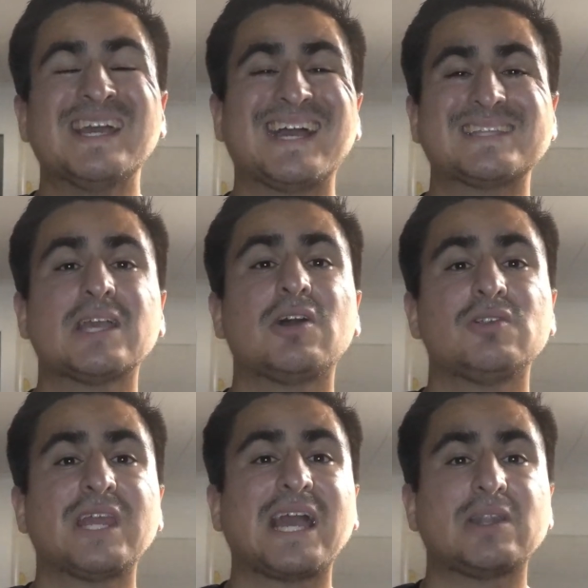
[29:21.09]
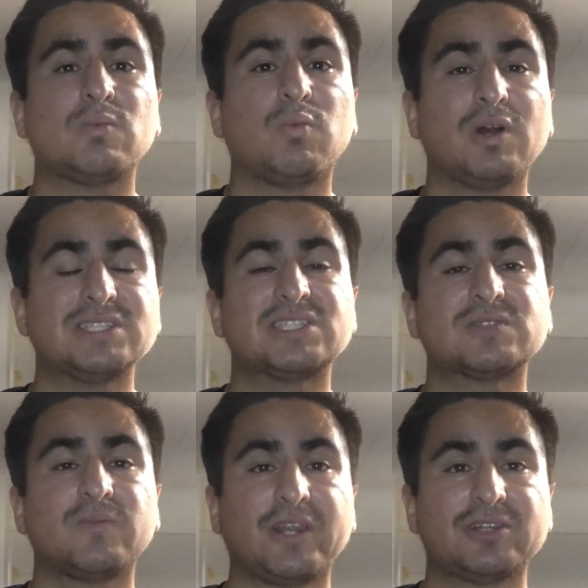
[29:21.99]
I think I only had one
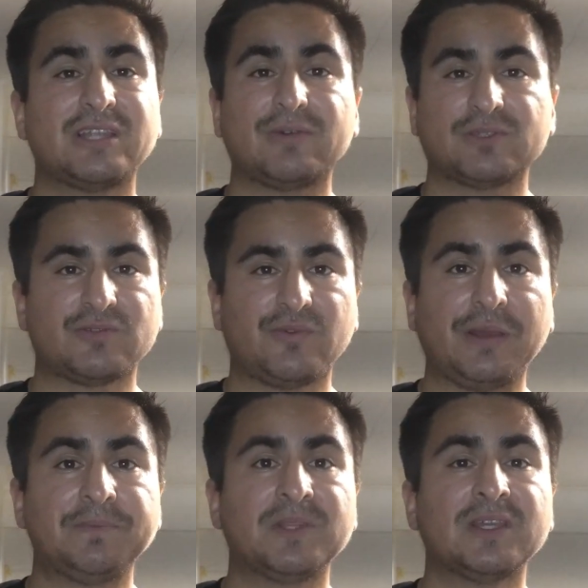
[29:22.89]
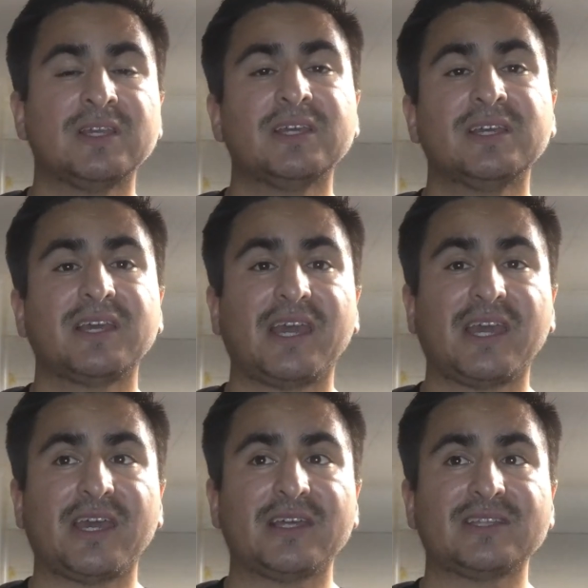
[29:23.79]
sweater that was ripped,
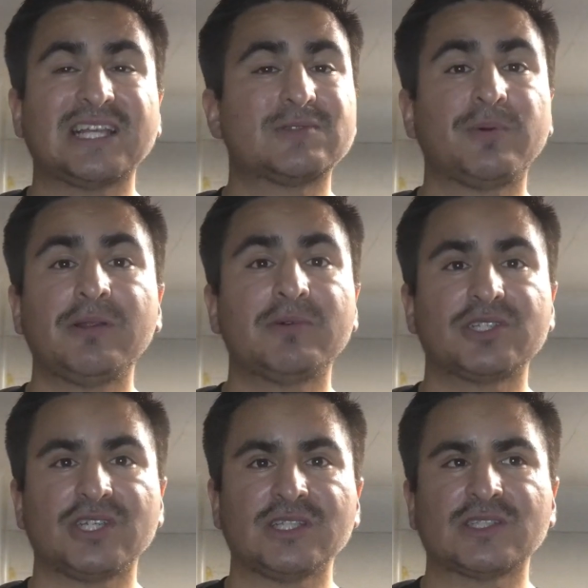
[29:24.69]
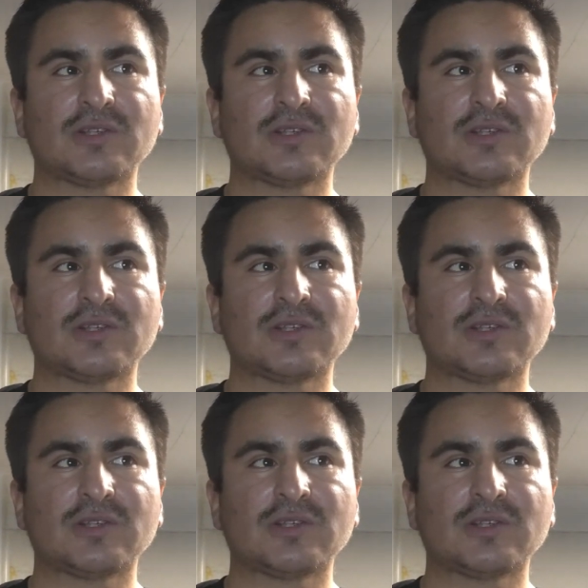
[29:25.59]
and that's pretty much it.